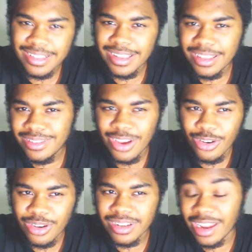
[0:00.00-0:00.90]

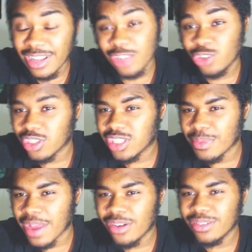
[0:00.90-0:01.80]
that shuts
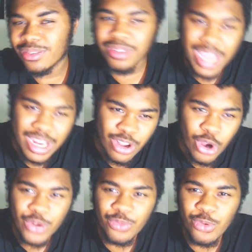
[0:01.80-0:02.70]
them down. It
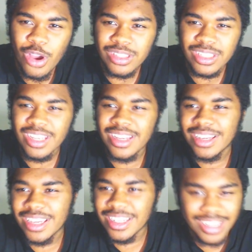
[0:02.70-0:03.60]
could have worked,
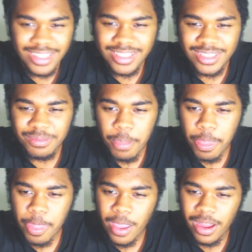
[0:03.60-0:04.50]
it didn't.
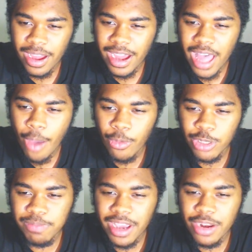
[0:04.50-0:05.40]

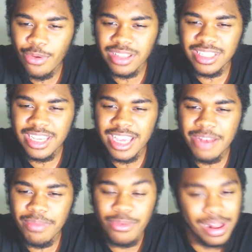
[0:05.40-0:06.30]
Which player do you want to see
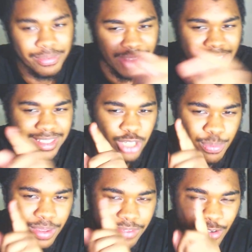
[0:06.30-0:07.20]
in... Well, that's a
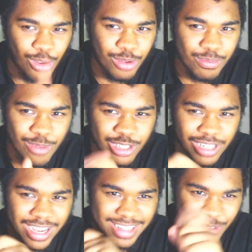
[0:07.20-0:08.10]
topic for much
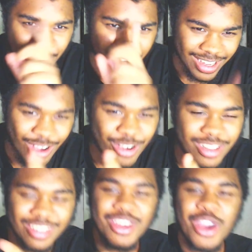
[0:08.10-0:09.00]
later. I'm not going to go
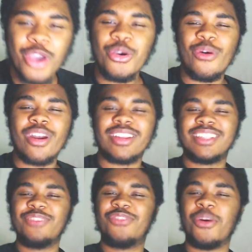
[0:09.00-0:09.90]
into who I want to
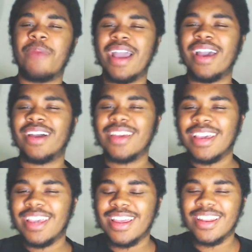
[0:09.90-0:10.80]
see for Bayern
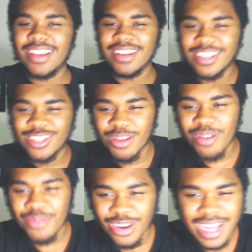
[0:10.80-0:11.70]
in the
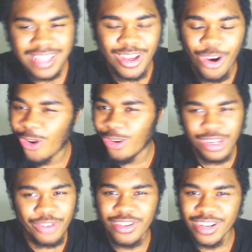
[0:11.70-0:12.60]
summer, because that's a whole
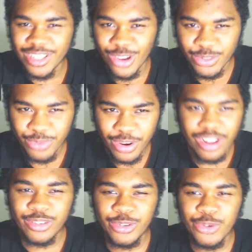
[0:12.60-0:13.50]
different discussion. We're
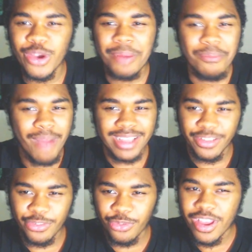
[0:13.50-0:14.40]
going to do a
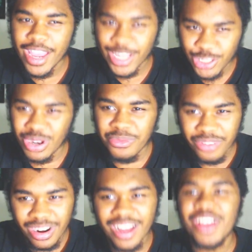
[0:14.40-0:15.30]
massive stream
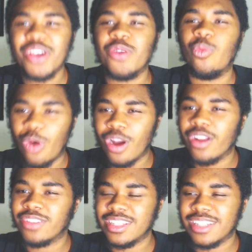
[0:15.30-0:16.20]
for that one
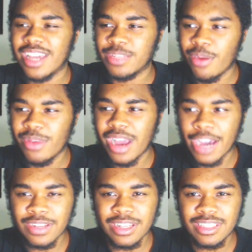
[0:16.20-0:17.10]
of these days. Probably
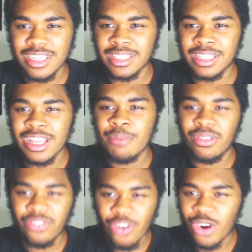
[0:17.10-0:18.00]
after the season,
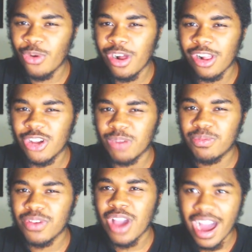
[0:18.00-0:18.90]
before the World Cup,
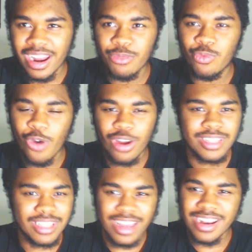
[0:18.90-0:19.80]
and then
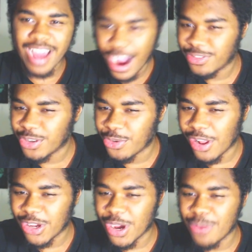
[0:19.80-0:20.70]
once again after
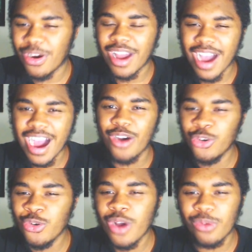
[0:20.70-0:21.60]
World Cup on
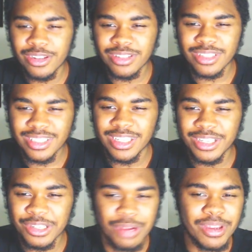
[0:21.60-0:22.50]
who I want to see
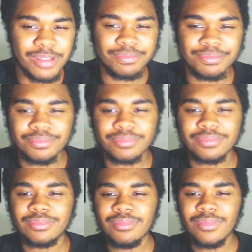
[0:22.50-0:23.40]
come in.
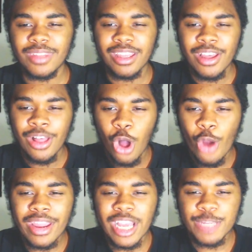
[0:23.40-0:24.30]

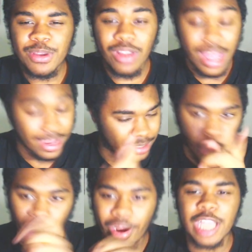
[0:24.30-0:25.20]
Ulreich has been good.
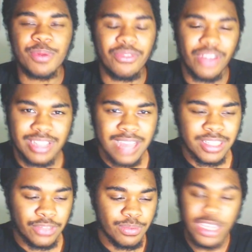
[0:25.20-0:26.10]
Ulreich has been
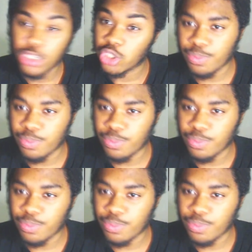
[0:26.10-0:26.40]
fantastic for me. He should